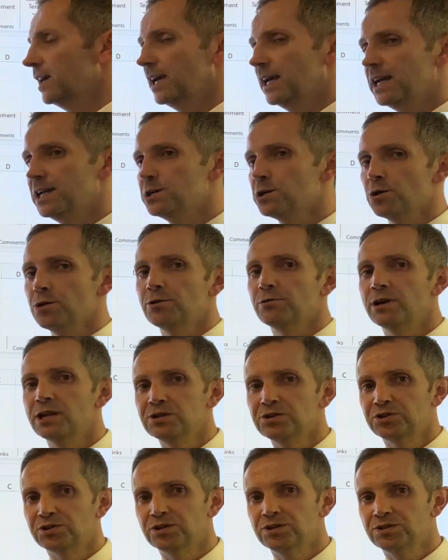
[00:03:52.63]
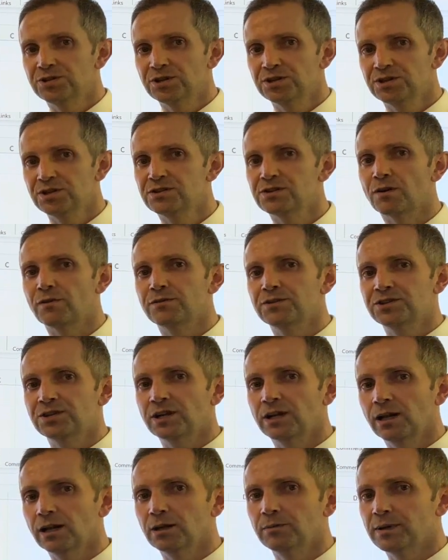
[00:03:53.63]
In other instances, it's obviously
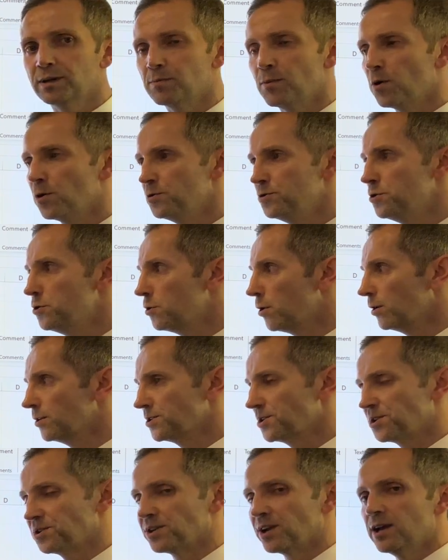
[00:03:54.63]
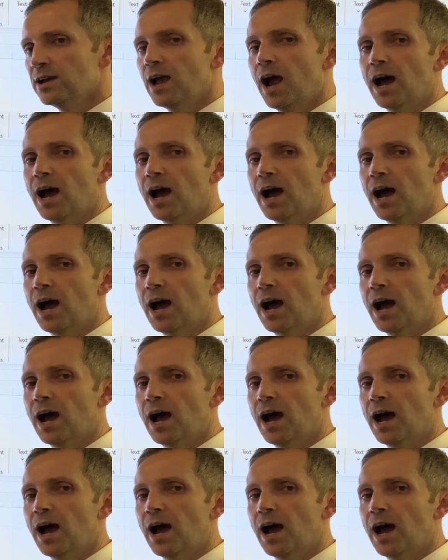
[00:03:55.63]
a little bit more nuanced